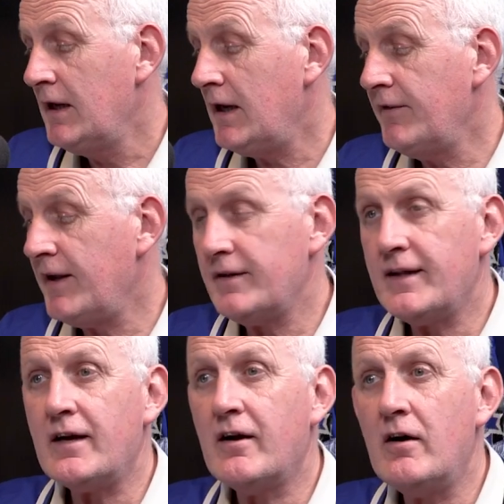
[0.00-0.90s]
And
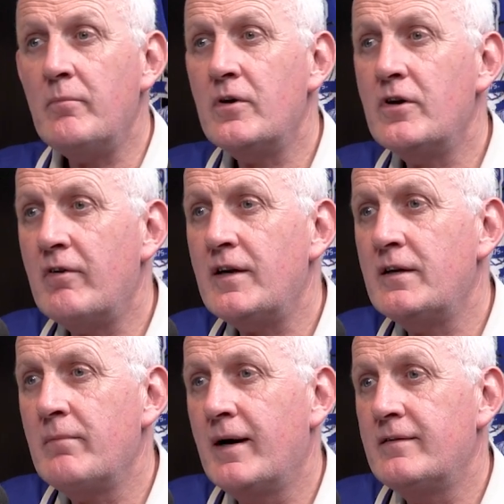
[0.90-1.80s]
that can't be
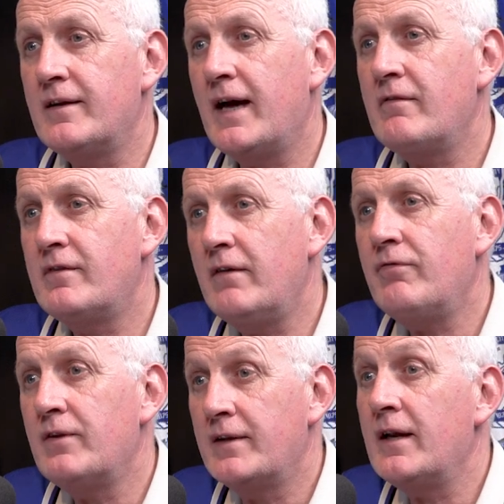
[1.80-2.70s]
underestimated, how
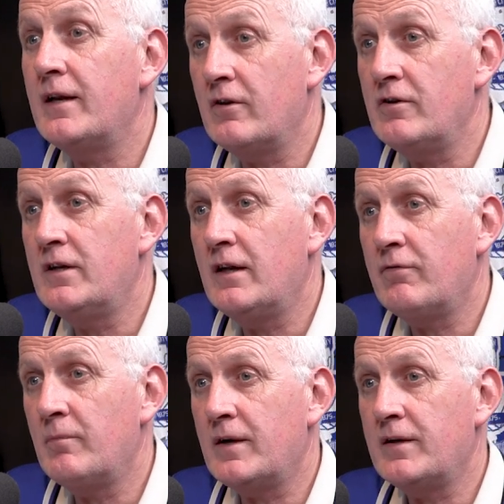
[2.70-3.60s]
different that is, like you said,
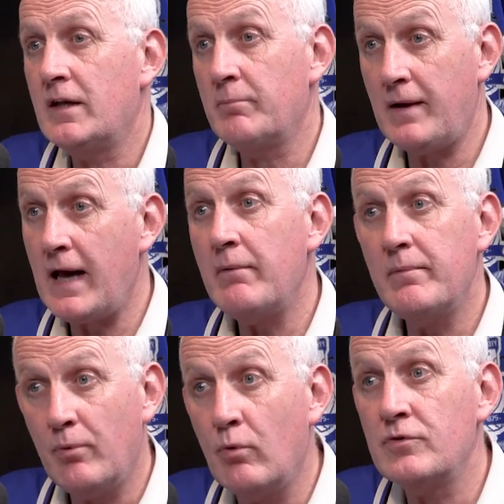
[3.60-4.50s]
from last season, but how
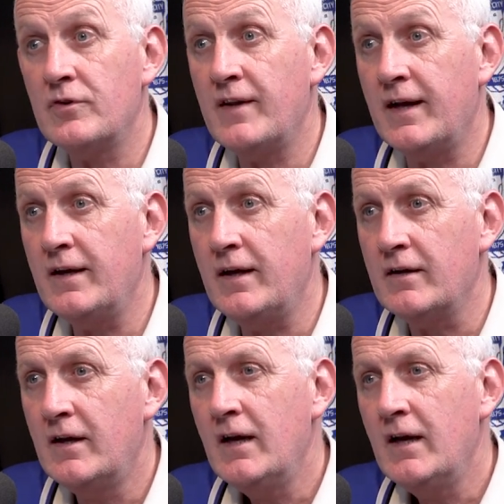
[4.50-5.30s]
important that is.